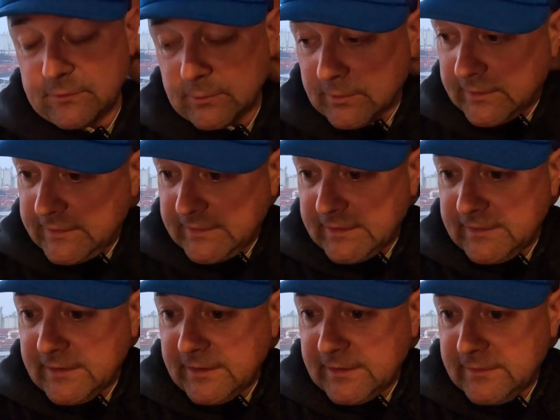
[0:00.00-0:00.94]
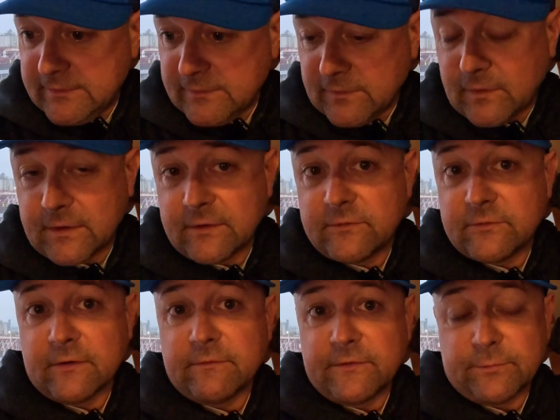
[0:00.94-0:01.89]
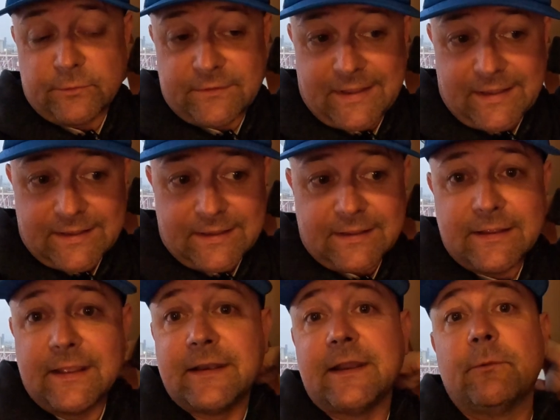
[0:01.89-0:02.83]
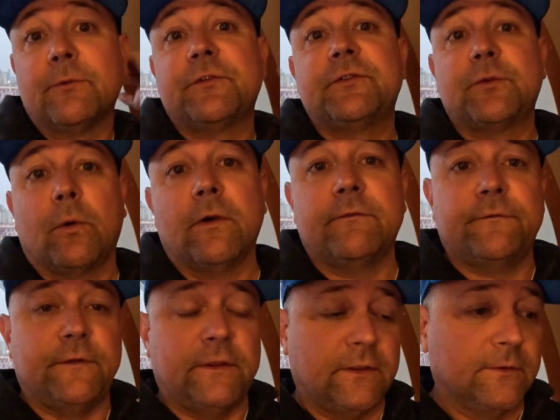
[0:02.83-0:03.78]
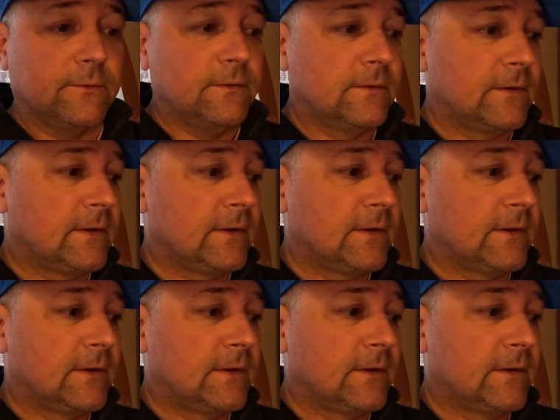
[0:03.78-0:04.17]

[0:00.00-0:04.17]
door, and then the luggage service will take it and they will store it for you.